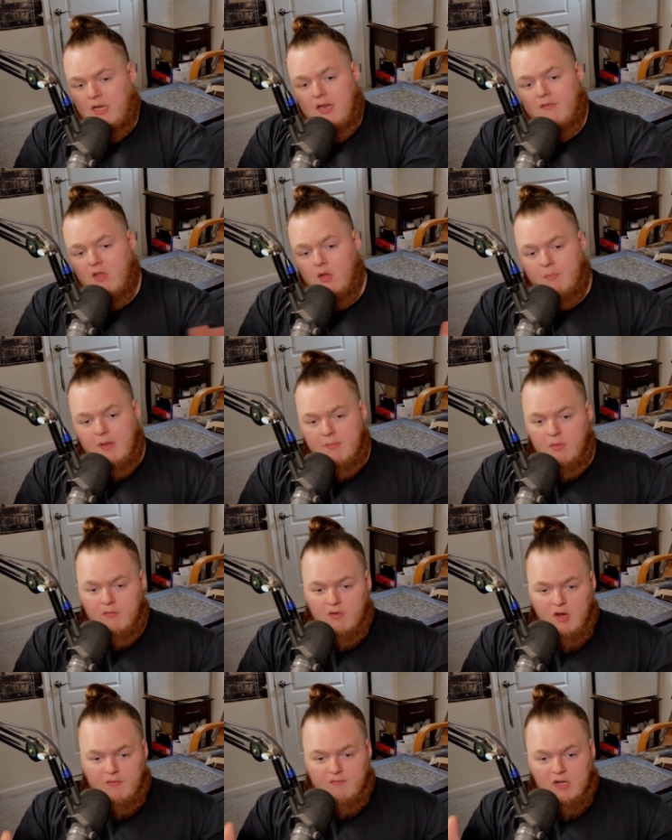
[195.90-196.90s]
plenty of other people
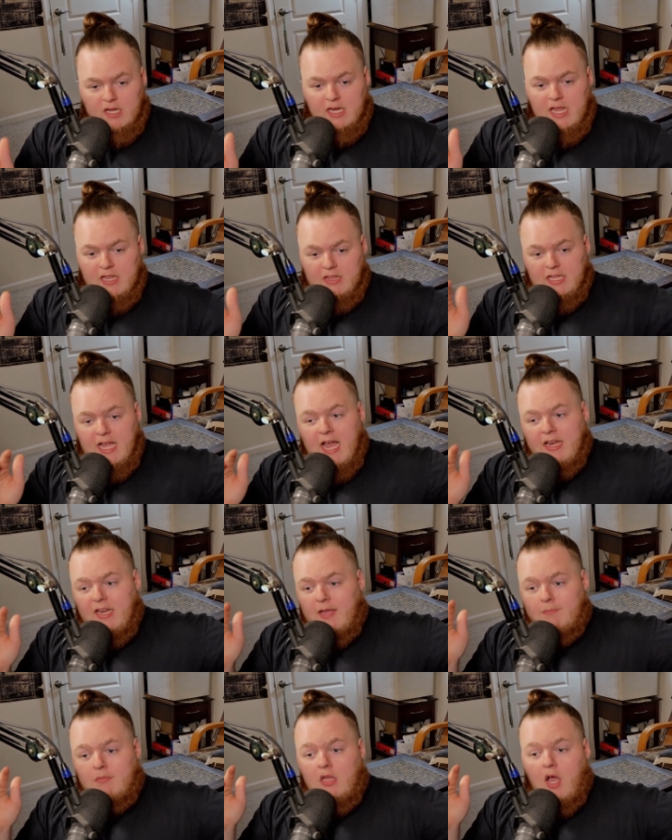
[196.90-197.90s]
have already fucking hit the
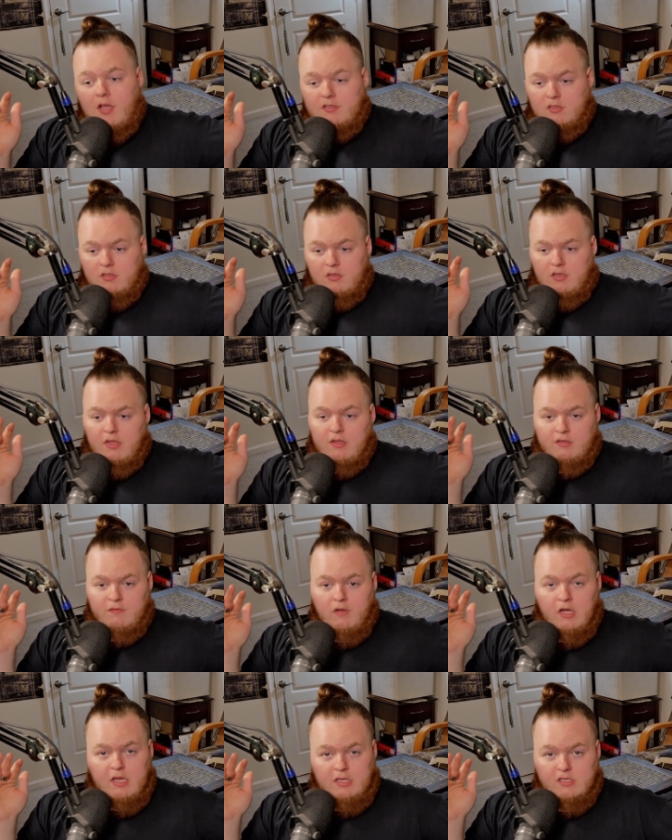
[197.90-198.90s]
goddamn dust in this
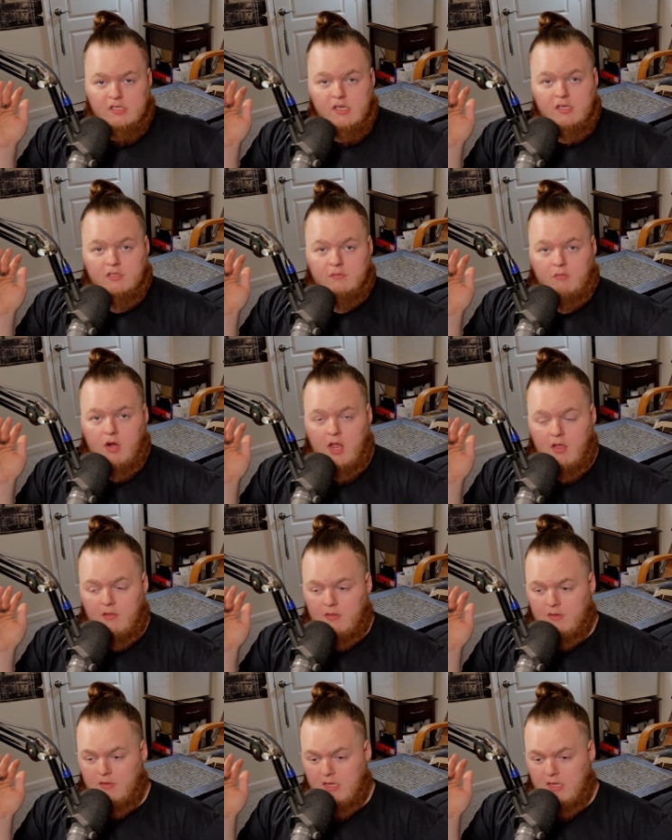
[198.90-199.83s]
fucking season, right?